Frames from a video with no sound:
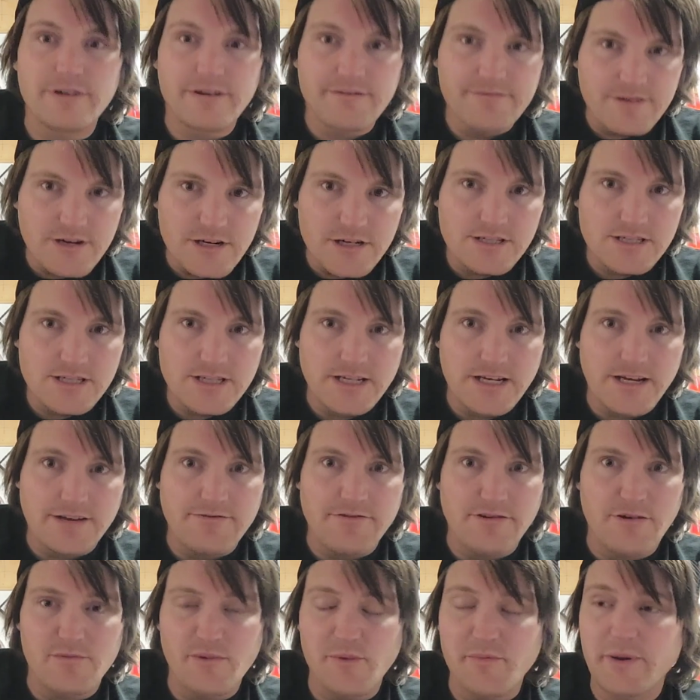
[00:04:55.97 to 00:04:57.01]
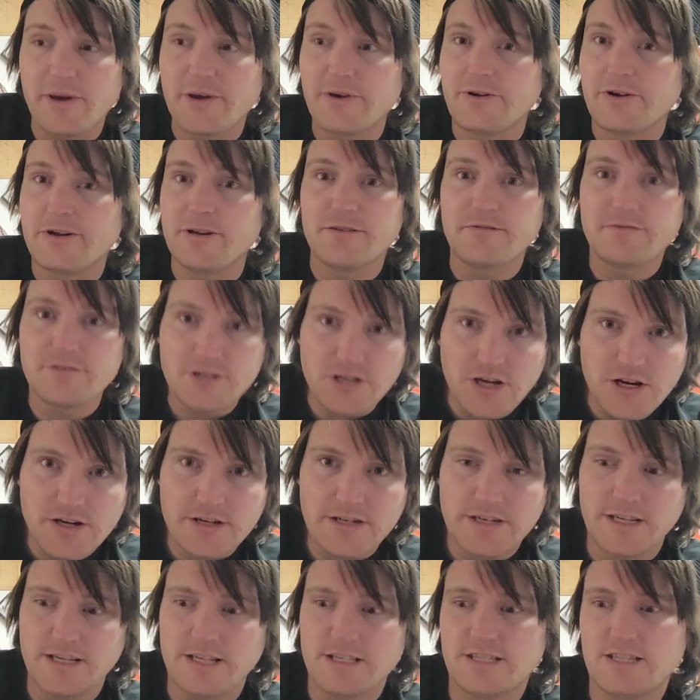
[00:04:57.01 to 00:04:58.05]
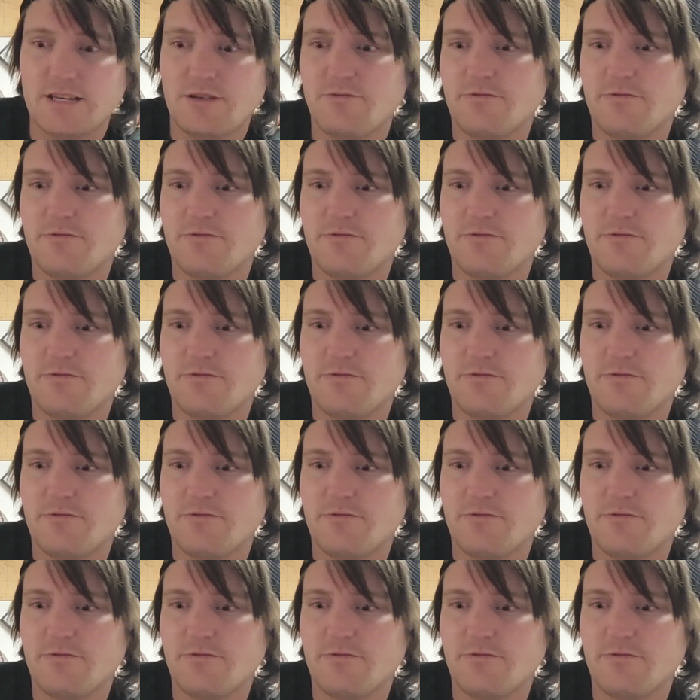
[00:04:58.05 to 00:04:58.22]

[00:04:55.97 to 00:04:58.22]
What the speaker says: adversity from a period of darkness.